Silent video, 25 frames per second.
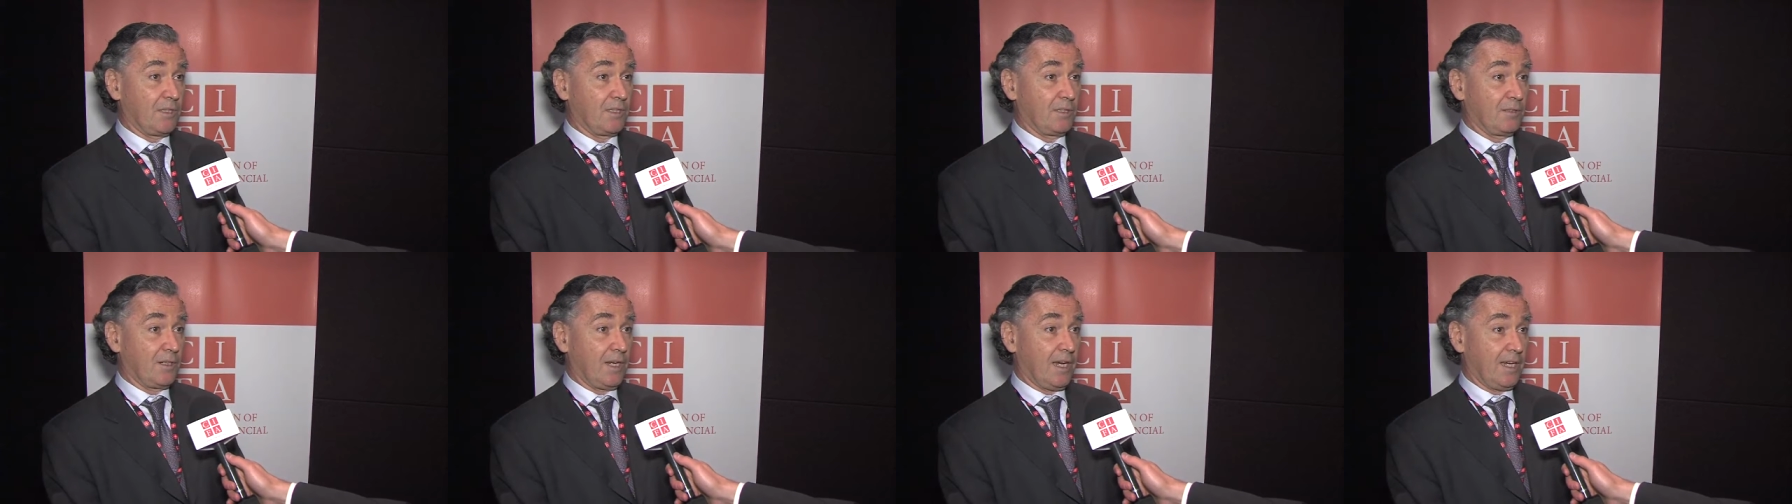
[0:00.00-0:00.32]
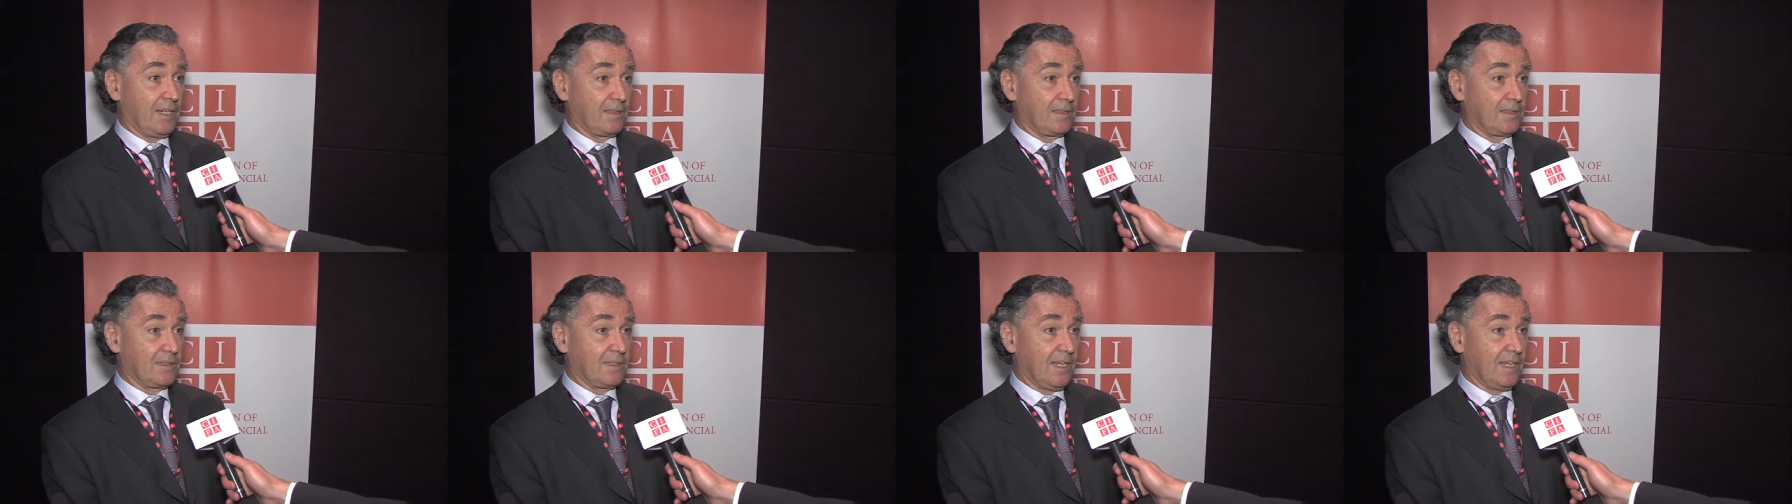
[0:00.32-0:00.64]
the
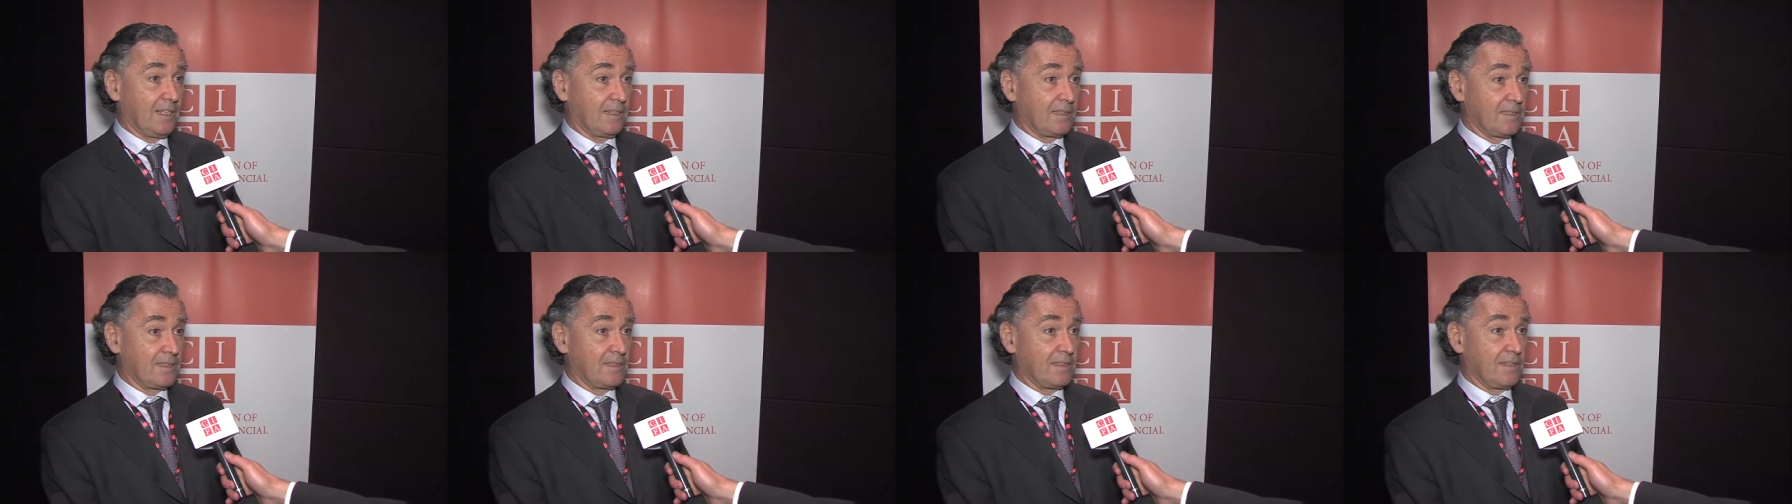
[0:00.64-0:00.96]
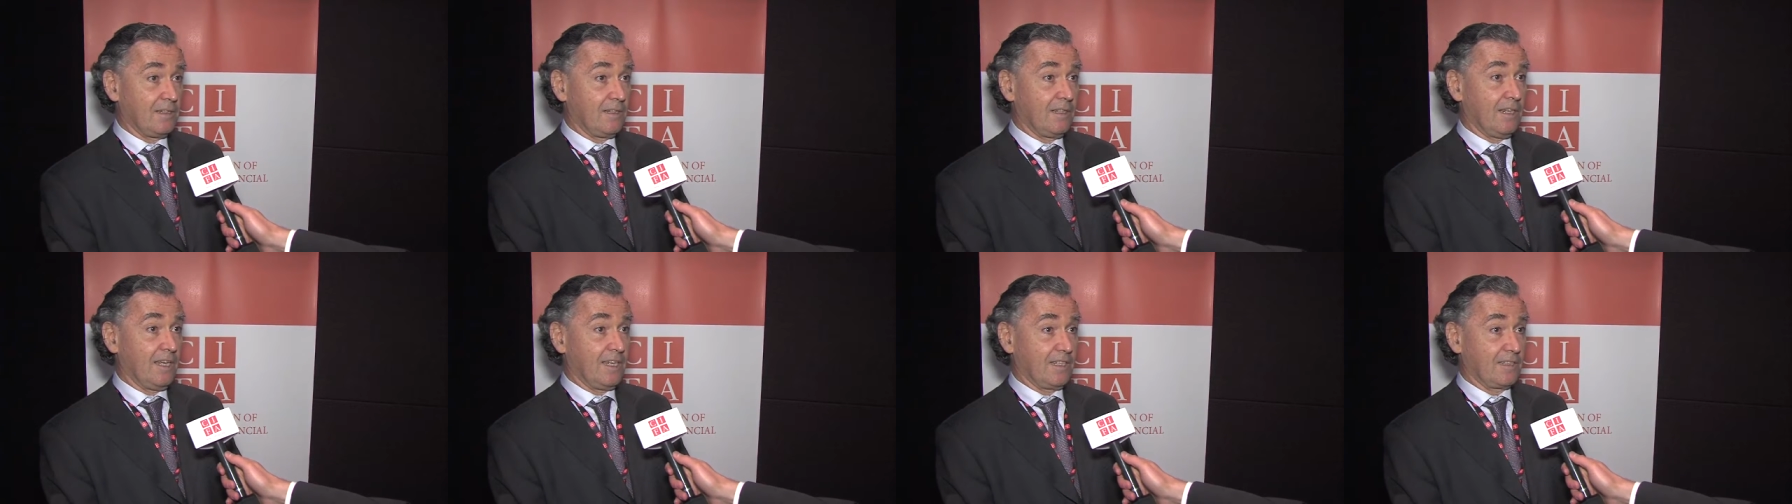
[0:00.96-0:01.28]
United States
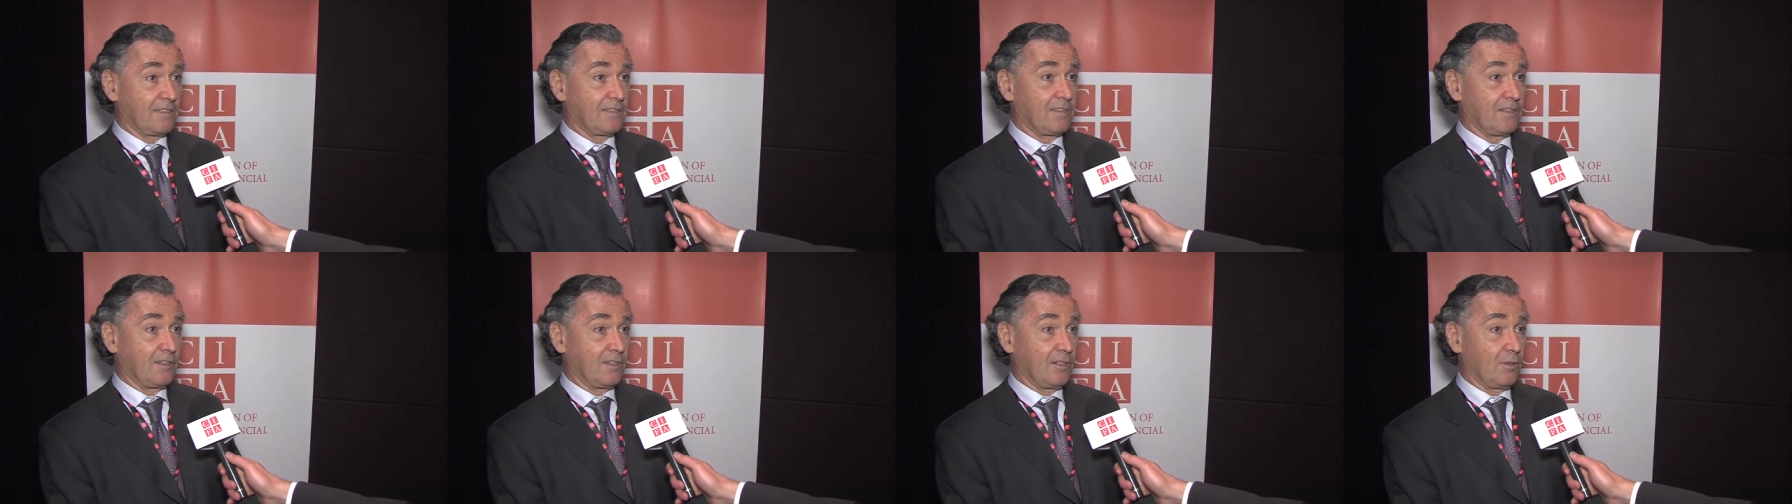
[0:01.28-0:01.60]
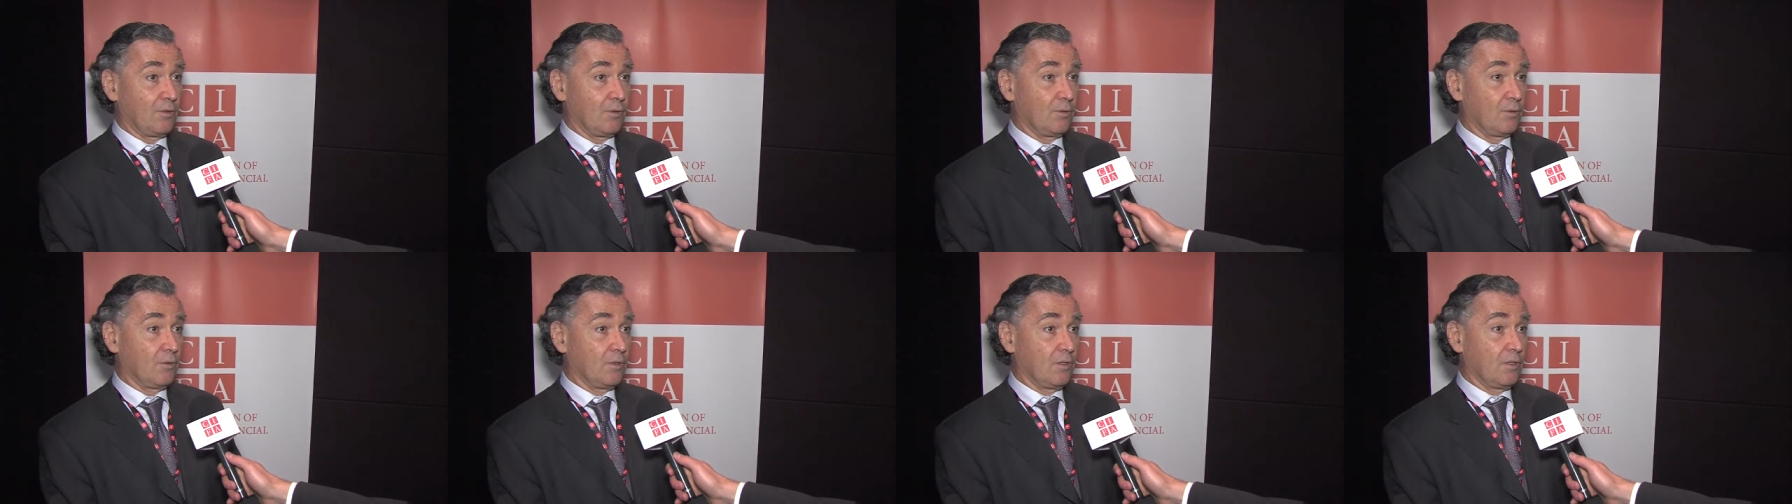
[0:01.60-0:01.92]
still has, you
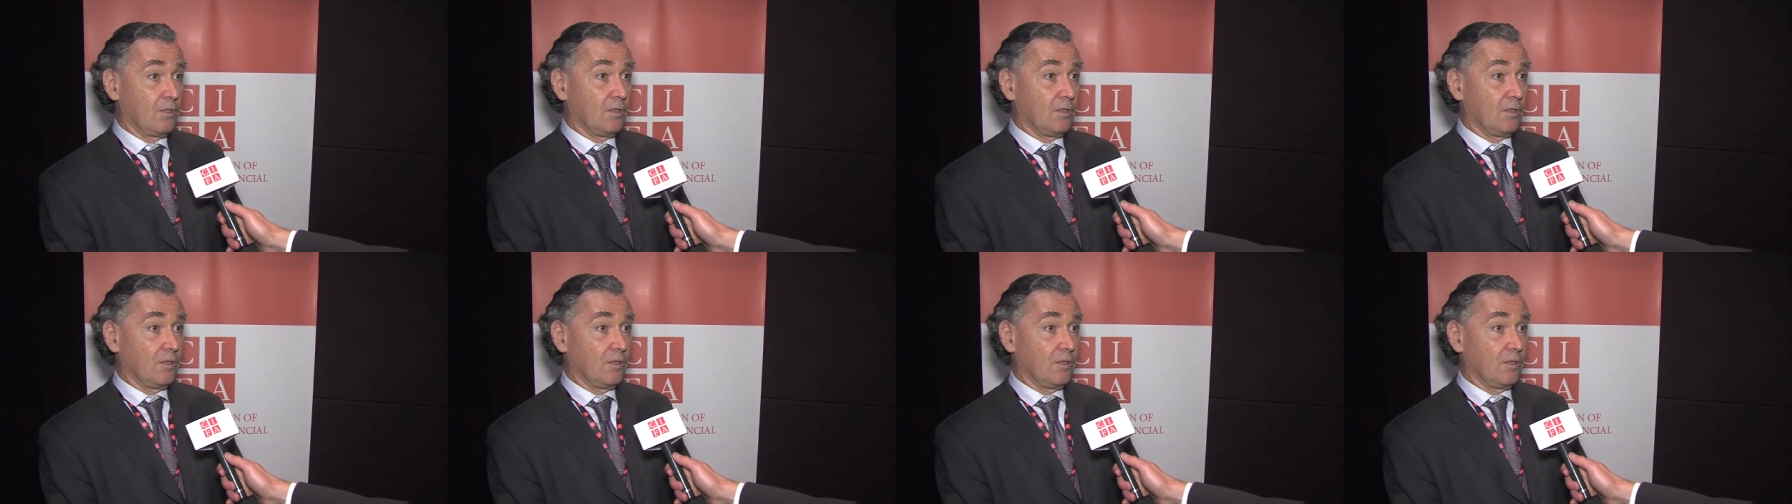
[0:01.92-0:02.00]
know,